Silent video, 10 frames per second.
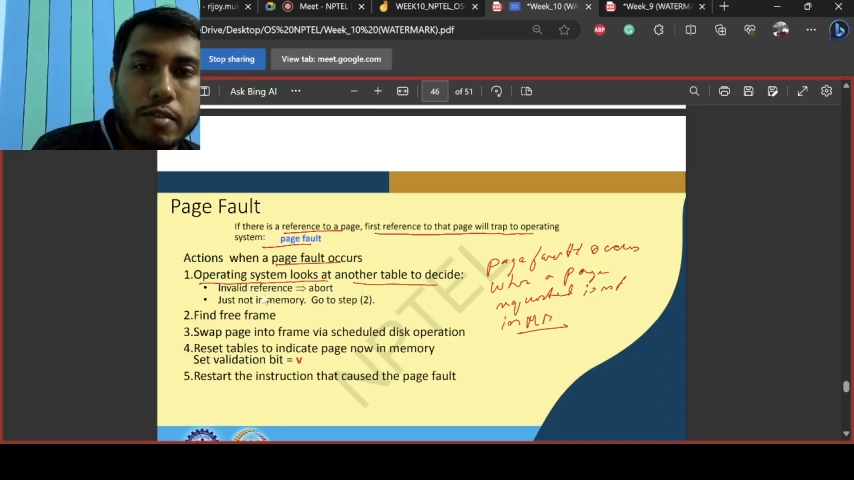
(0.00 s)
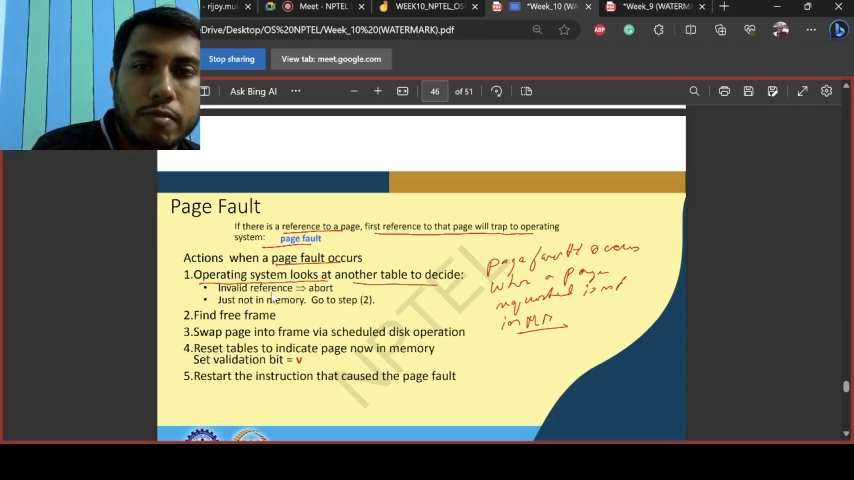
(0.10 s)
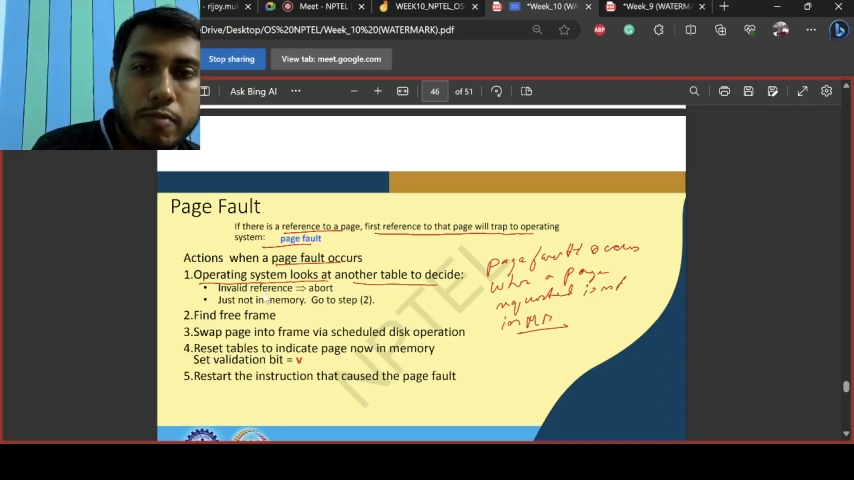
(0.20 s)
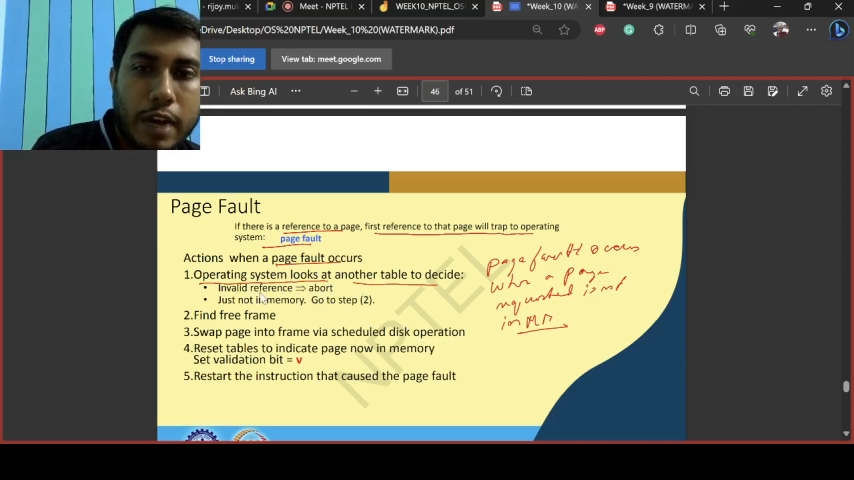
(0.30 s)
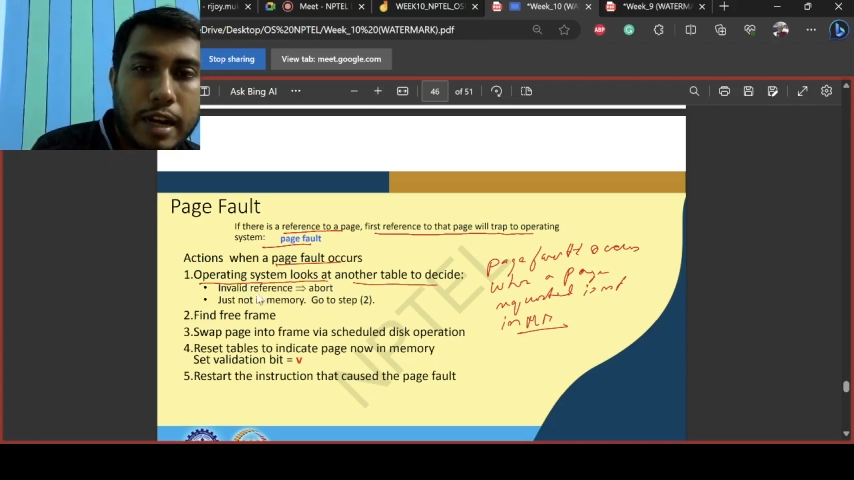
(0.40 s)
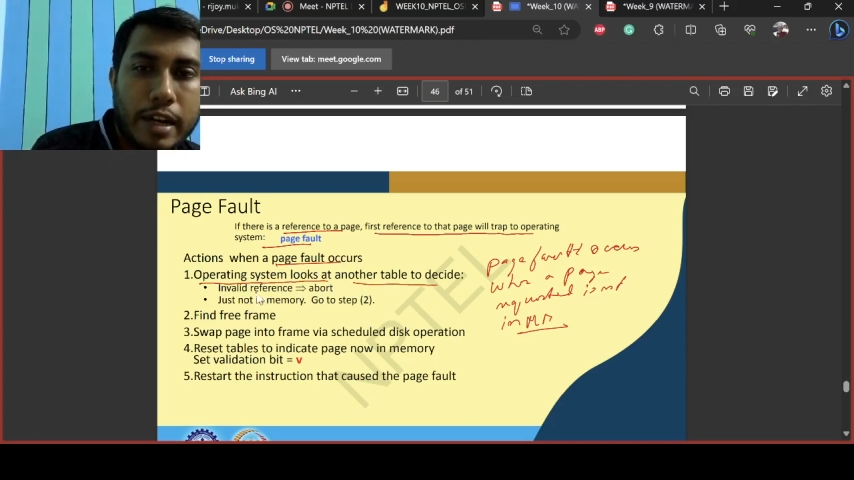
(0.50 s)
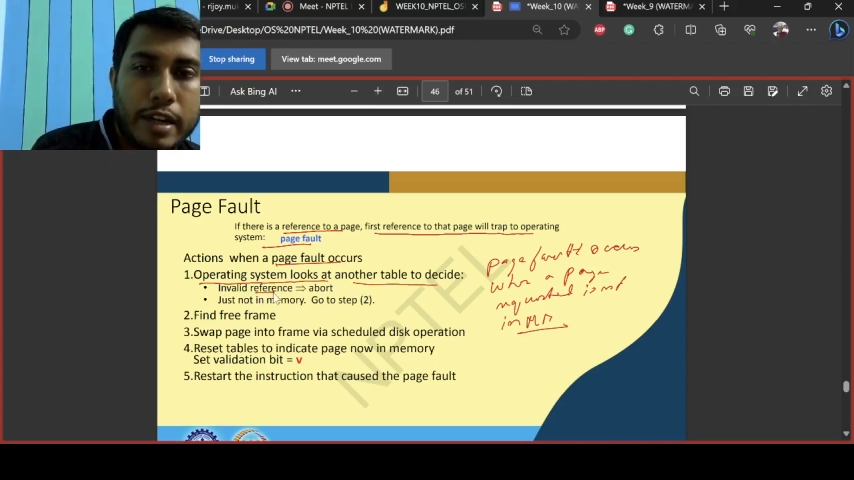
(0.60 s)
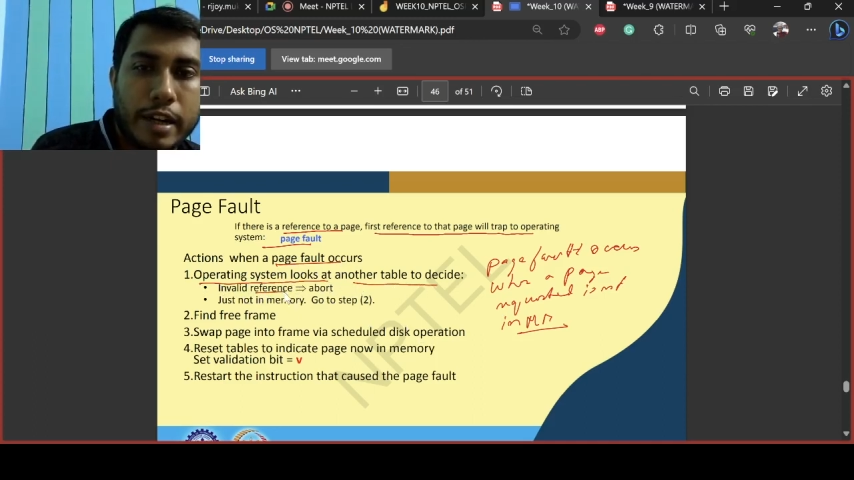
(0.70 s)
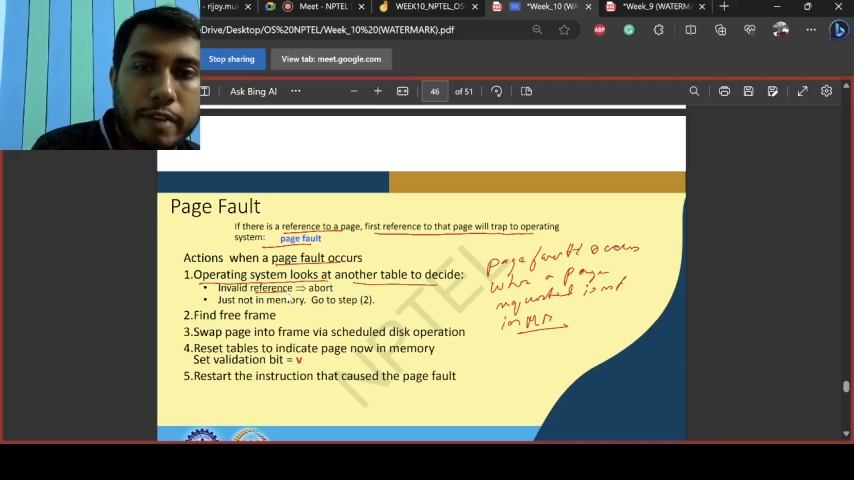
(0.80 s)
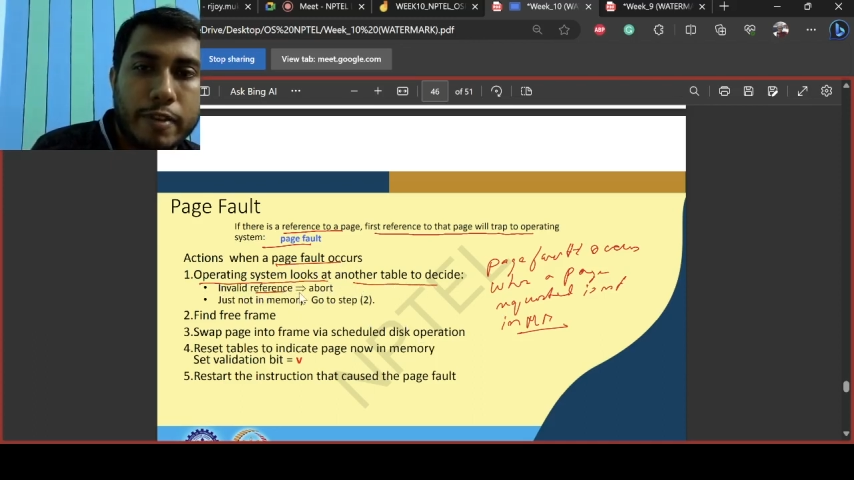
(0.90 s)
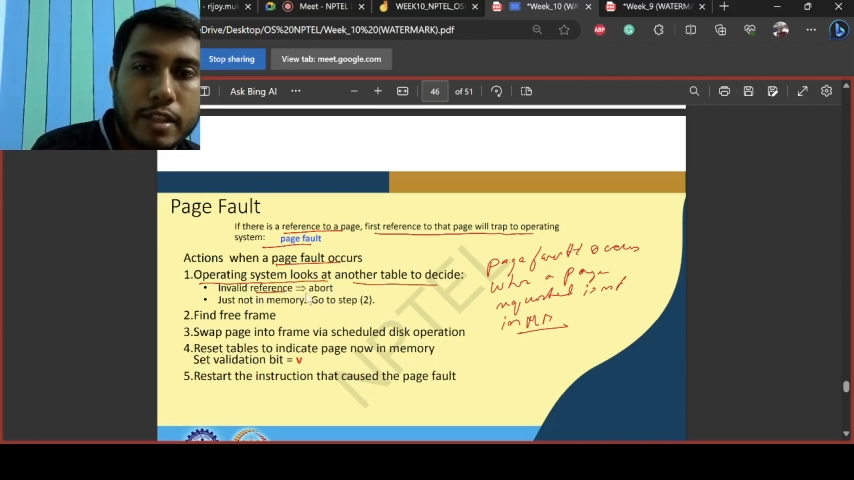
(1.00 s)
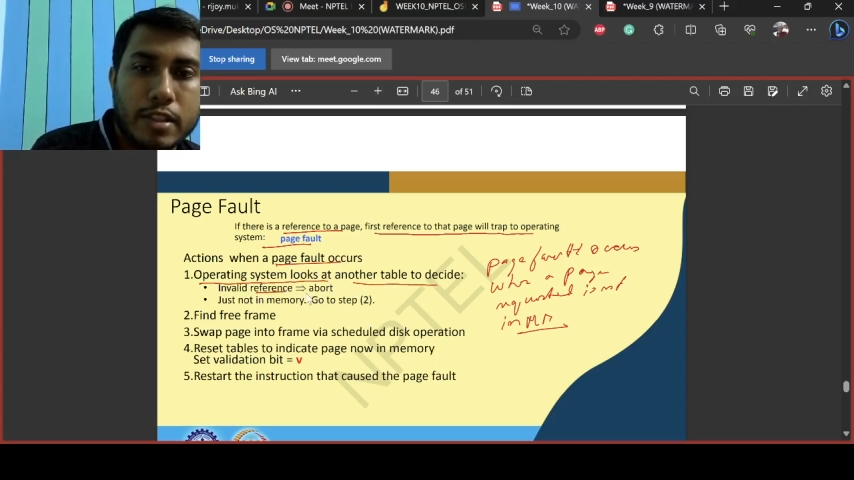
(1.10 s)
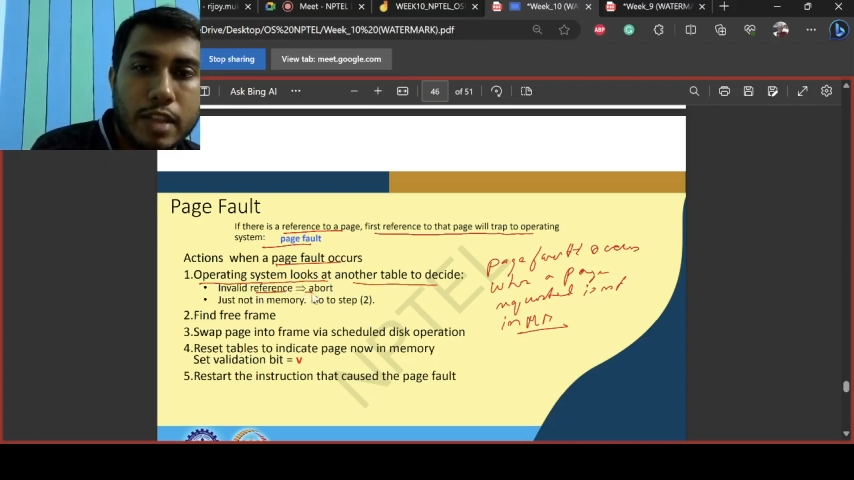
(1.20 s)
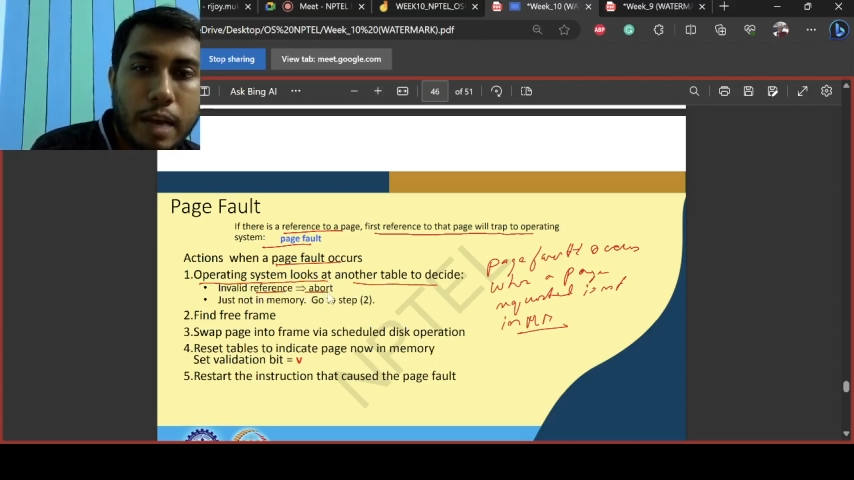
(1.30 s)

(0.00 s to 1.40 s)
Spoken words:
valid reference